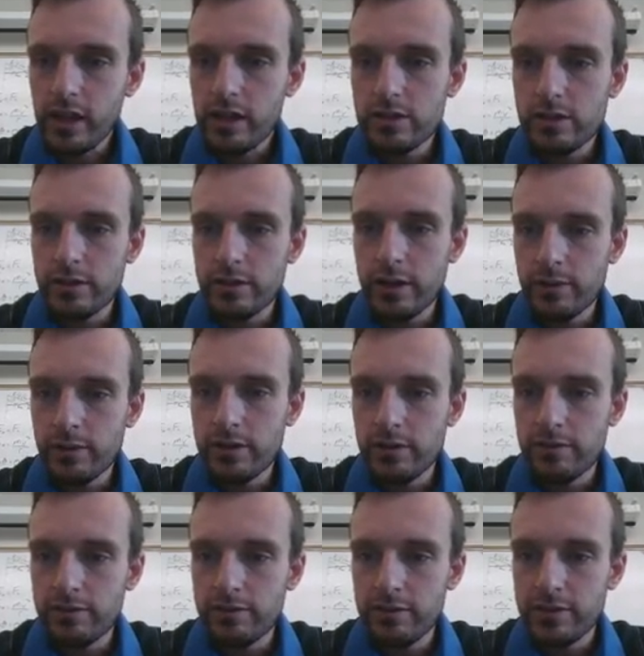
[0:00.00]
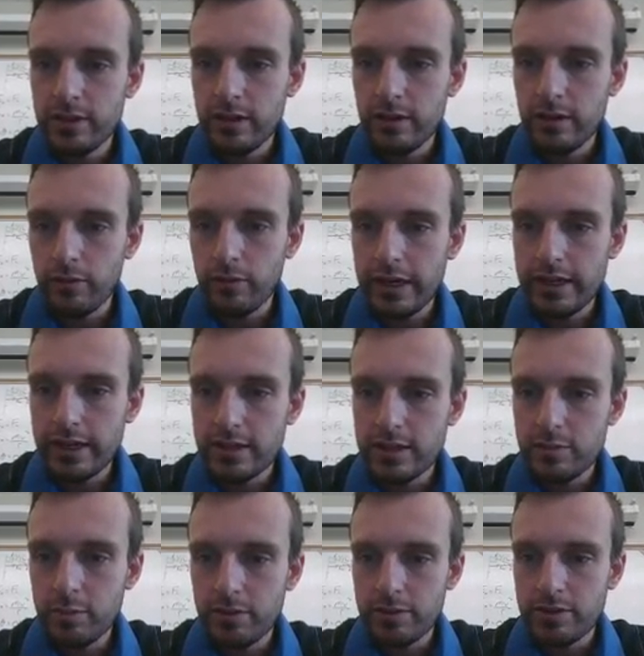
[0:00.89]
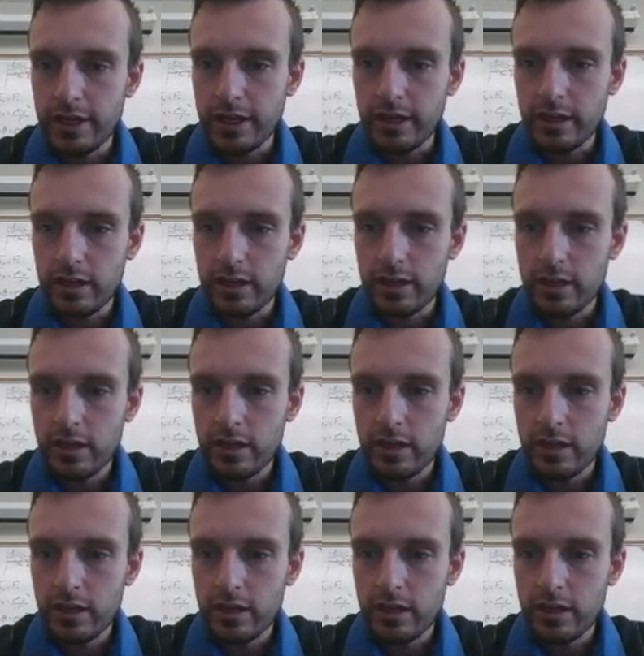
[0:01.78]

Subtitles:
So here we do 15 radians per second